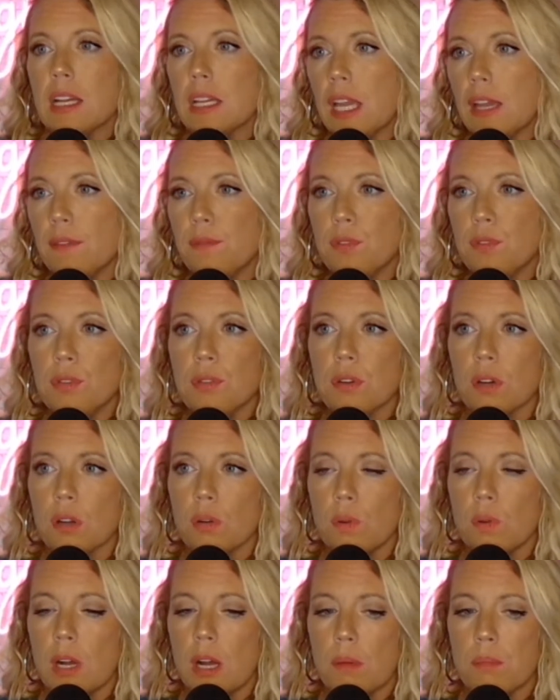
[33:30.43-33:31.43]
If you
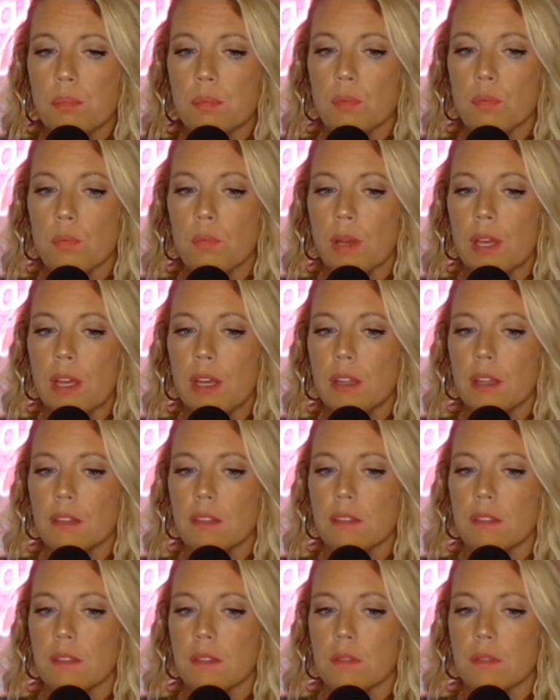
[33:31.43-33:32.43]
grow up
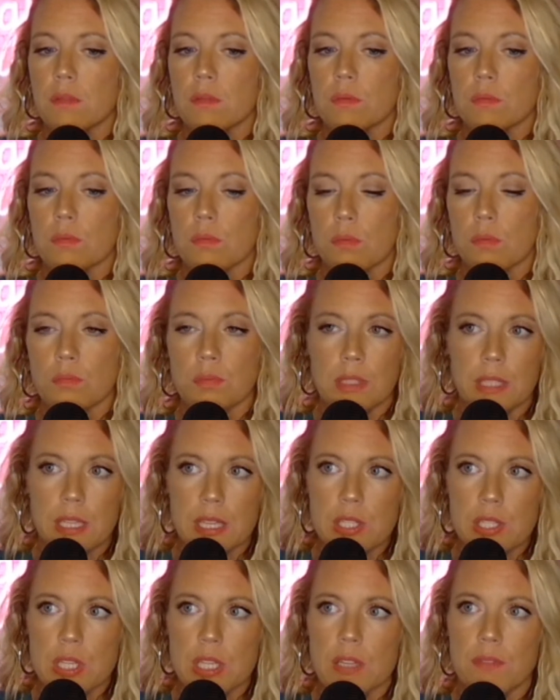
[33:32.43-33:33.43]
with
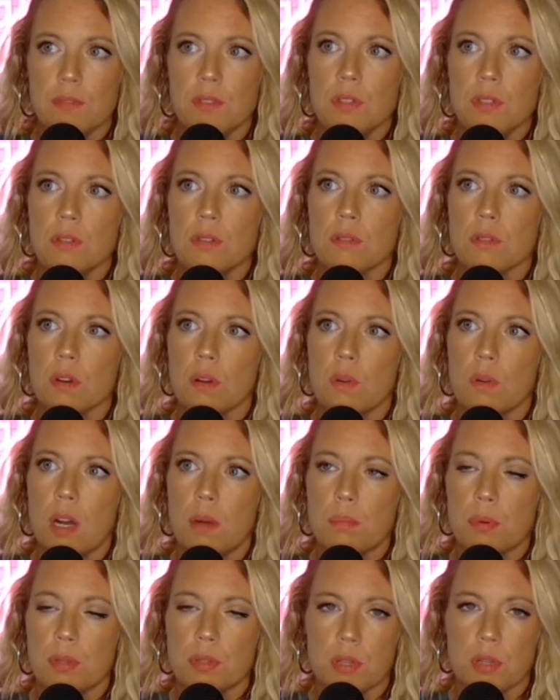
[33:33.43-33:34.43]
religion, if you grow
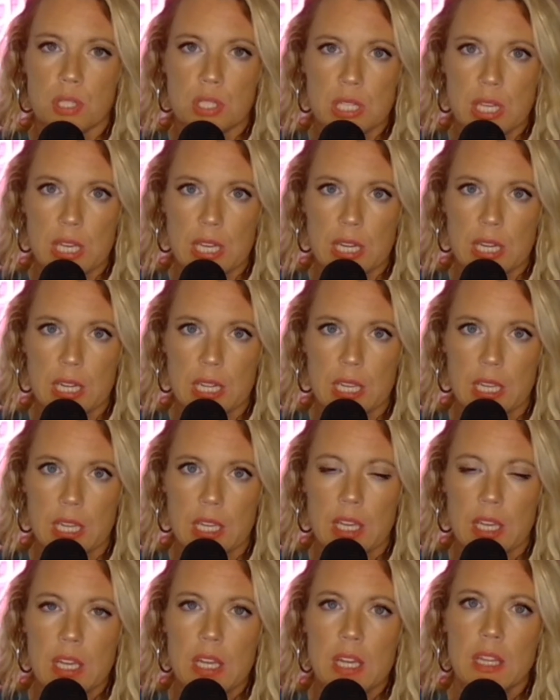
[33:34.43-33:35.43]
up with
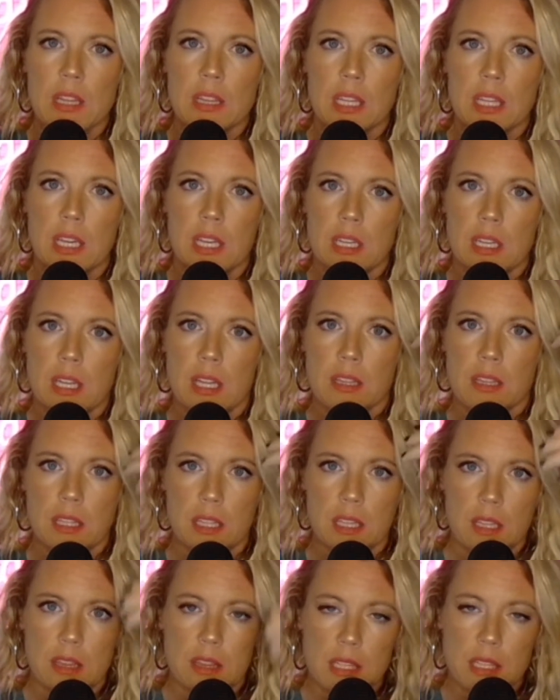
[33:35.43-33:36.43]
Christianity, then
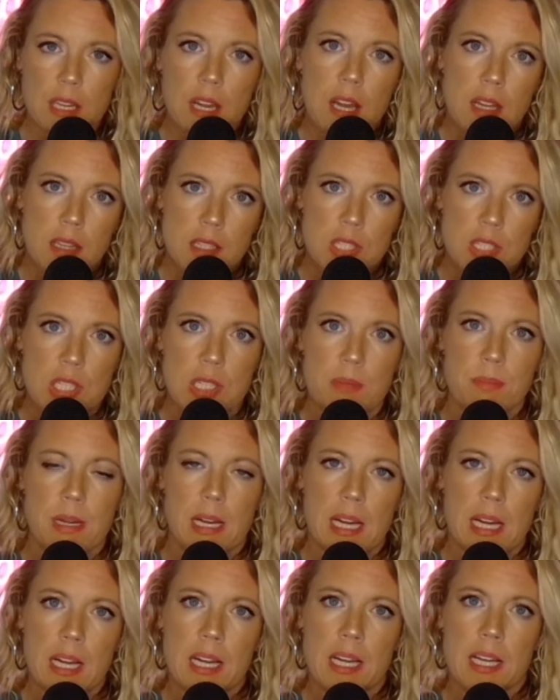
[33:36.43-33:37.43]
the theology
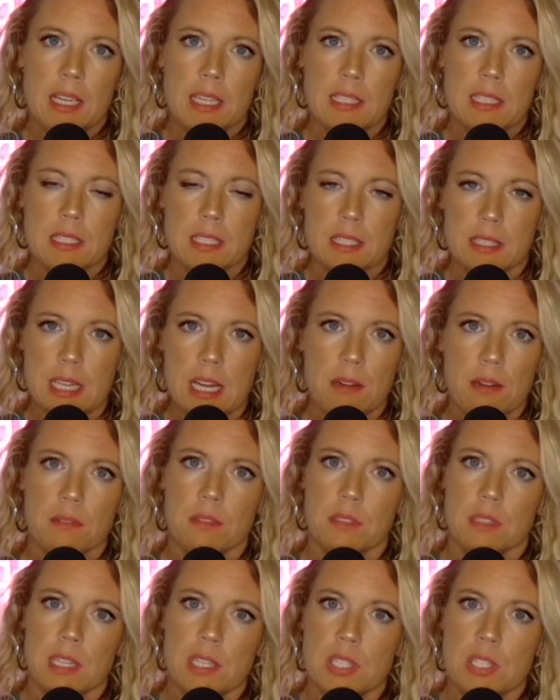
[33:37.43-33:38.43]
behind that
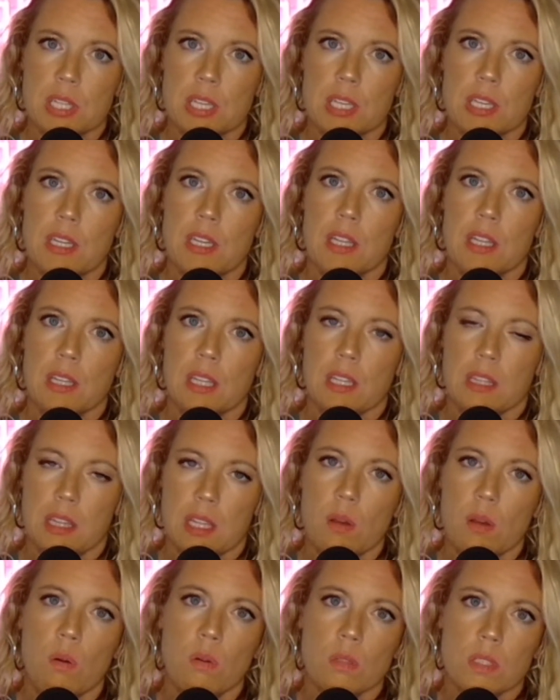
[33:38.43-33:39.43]
religion, like
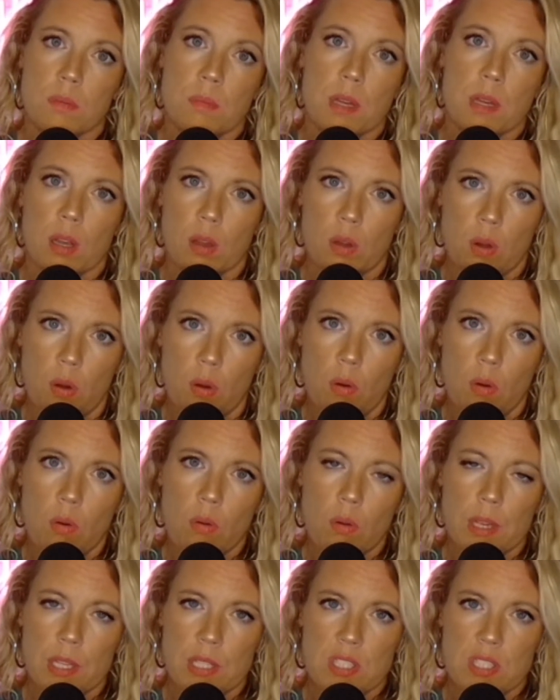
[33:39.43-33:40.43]
the ultimate
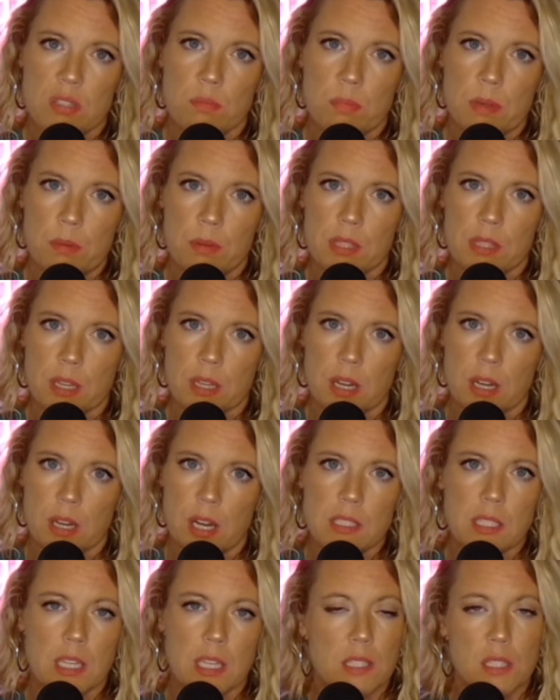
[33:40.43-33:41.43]
goal is to be with
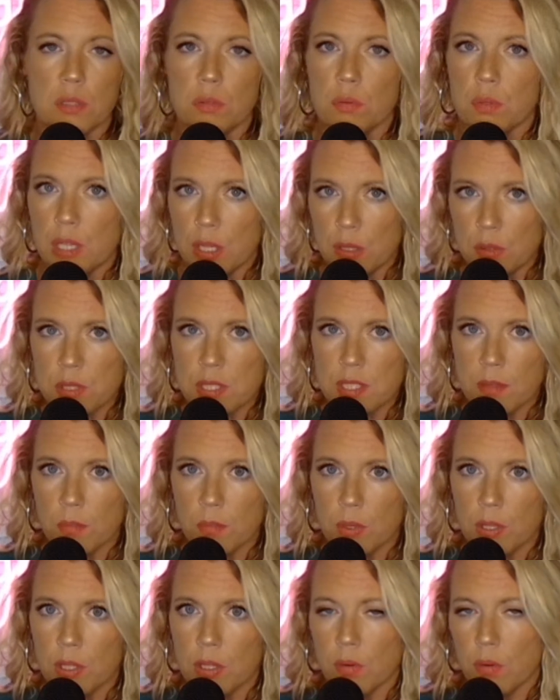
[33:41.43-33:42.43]
God, not that you
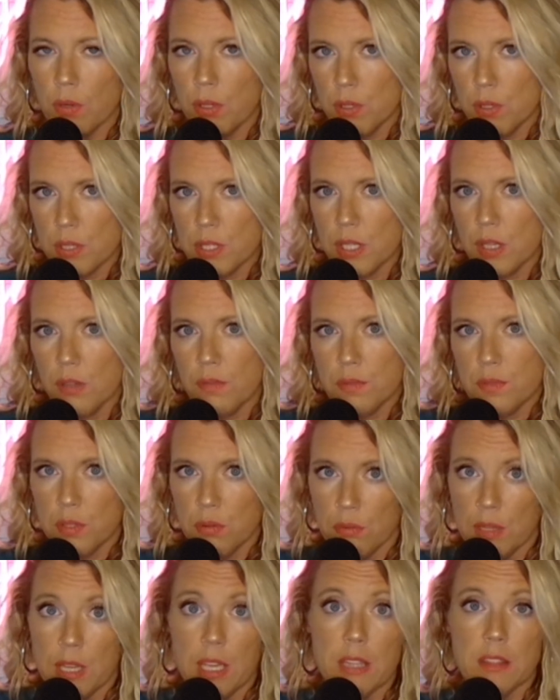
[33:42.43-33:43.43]
kill someone or
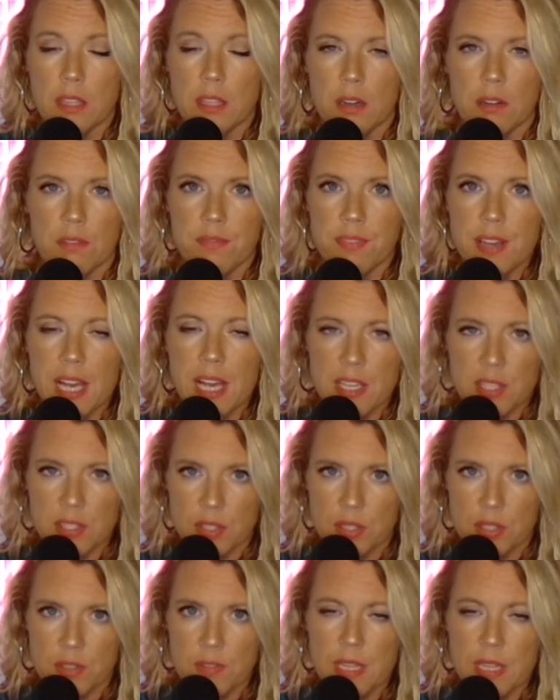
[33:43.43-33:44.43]
yourself to get there
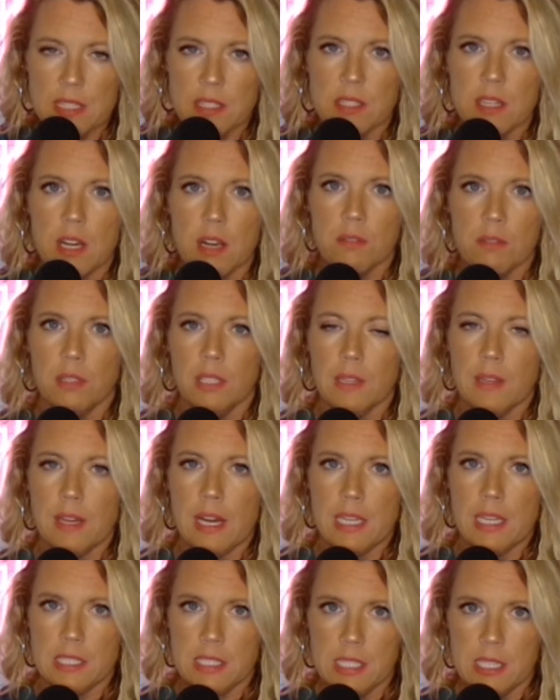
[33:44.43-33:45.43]
faster. That's not really
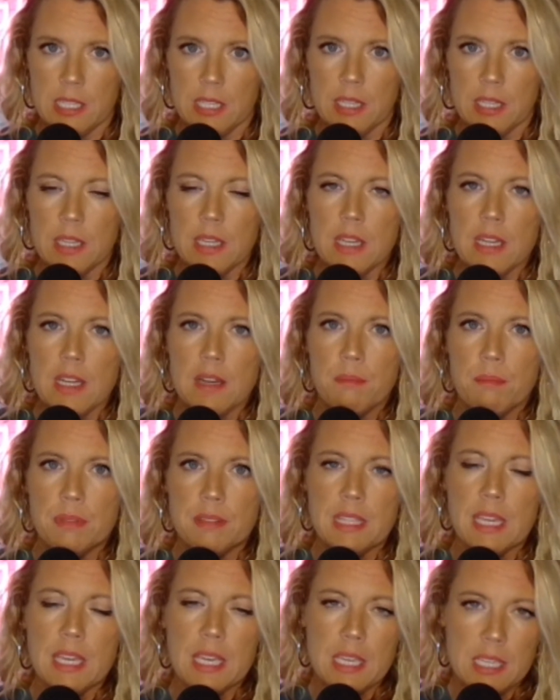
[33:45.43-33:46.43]
the idea.
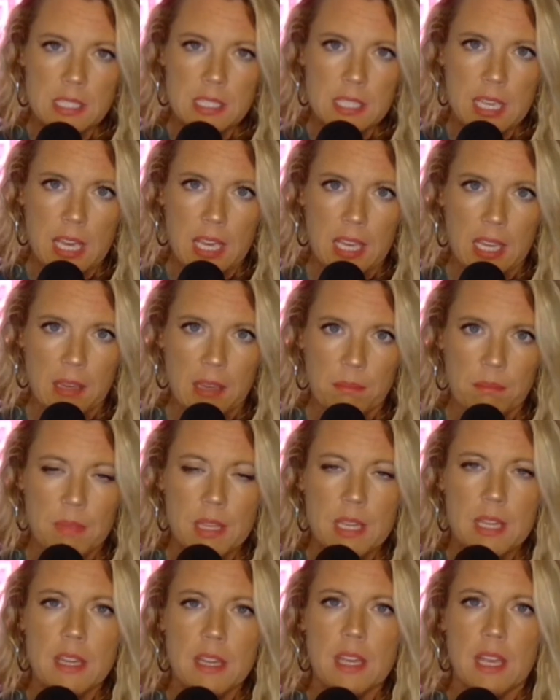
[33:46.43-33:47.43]
But the end game
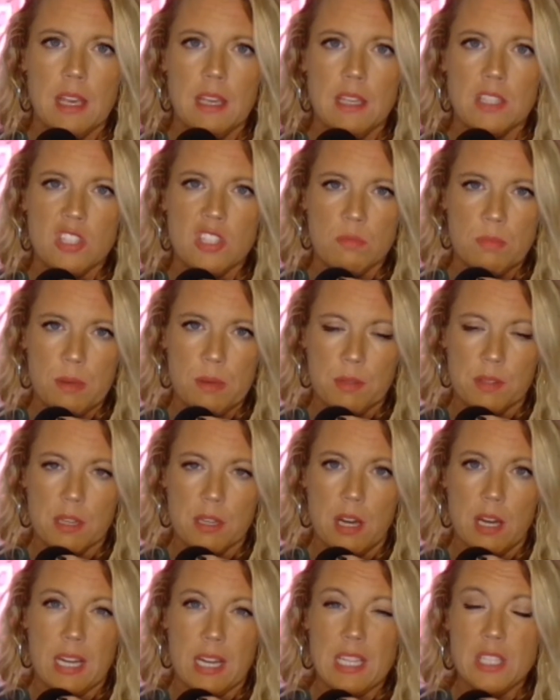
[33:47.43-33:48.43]
is to be with
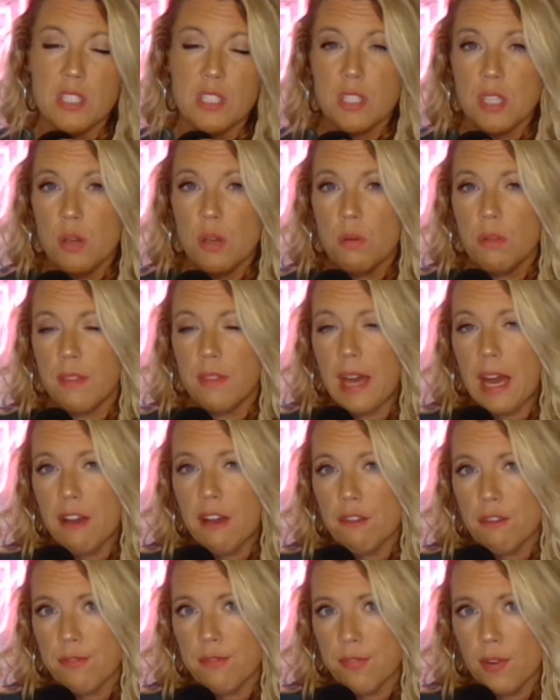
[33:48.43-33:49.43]
God. And so that
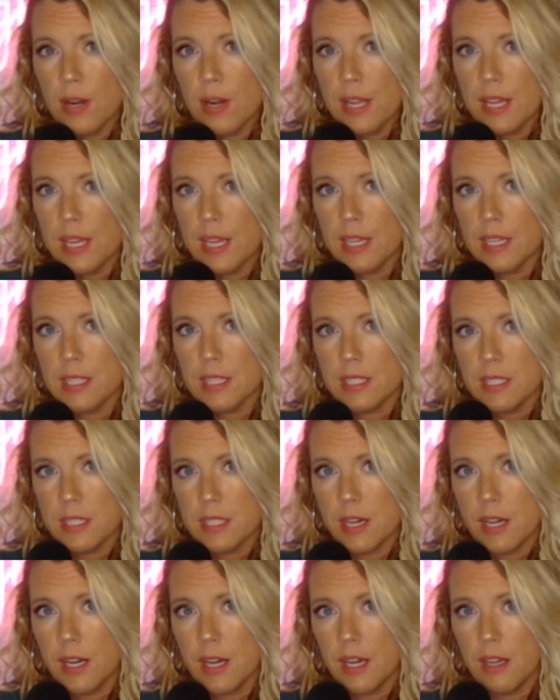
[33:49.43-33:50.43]
phrase,
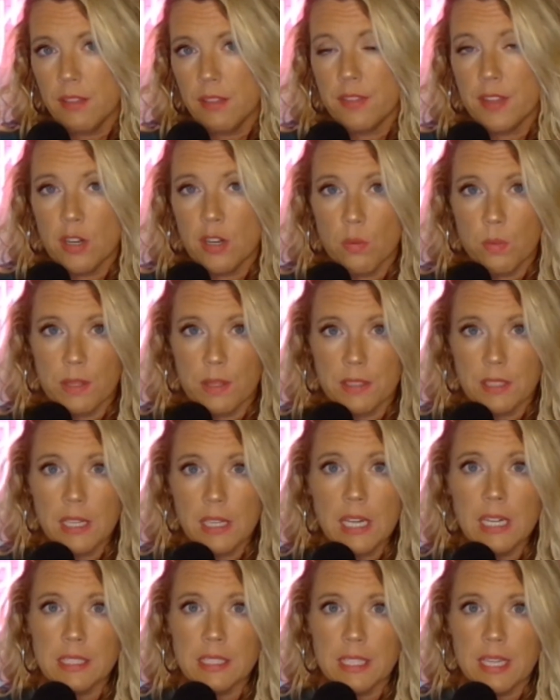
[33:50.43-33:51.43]
"they're with
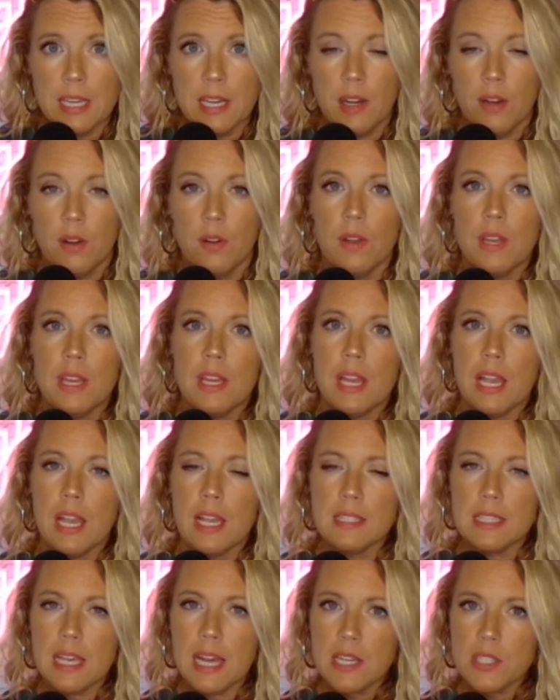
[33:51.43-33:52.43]
God now," is
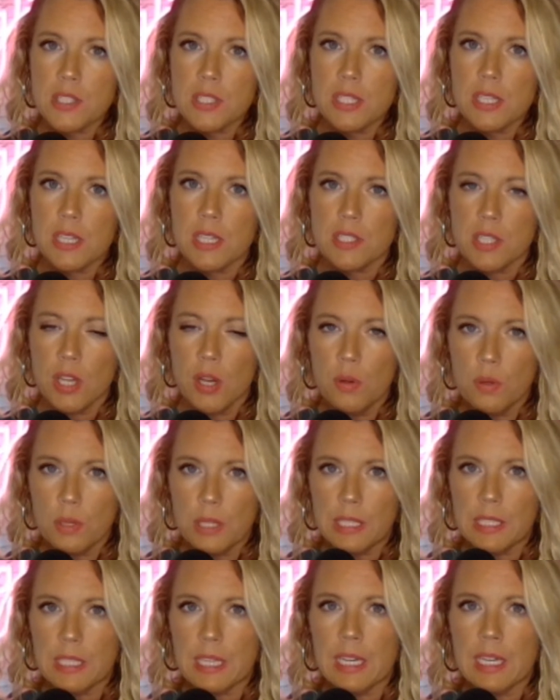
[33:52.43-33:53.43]
actually a
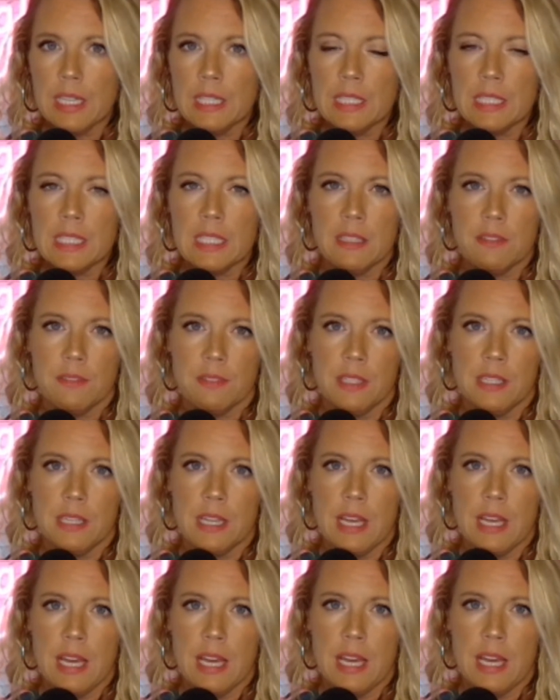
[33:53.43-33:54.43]
token kind of given
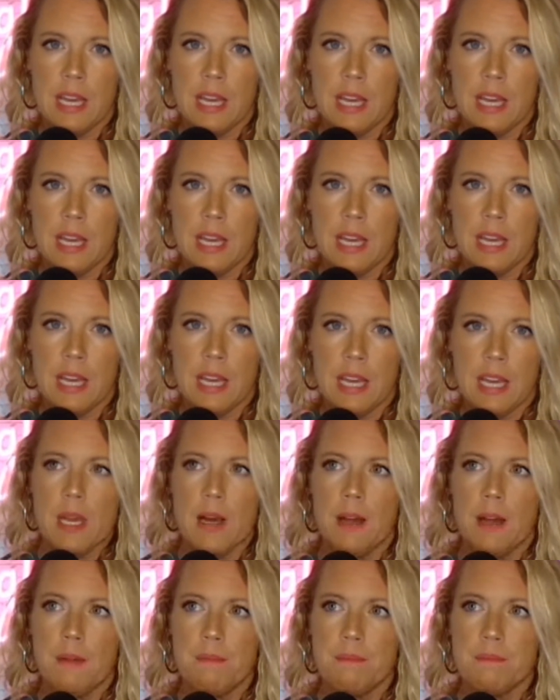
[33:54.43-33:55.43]
as
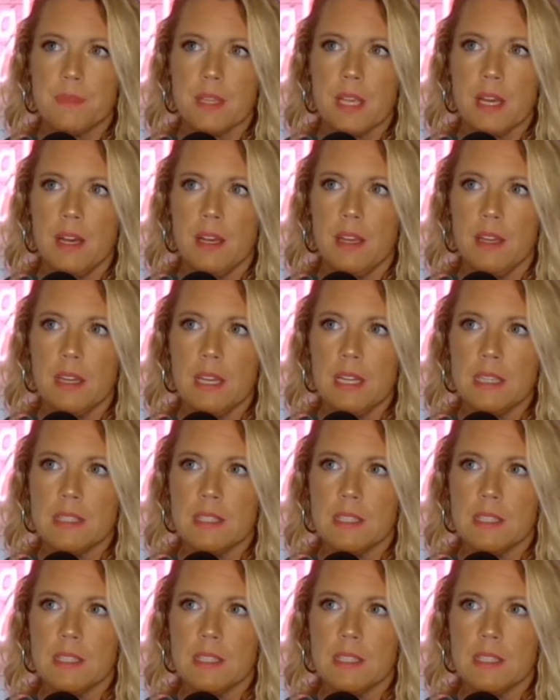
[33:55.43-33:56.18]
it's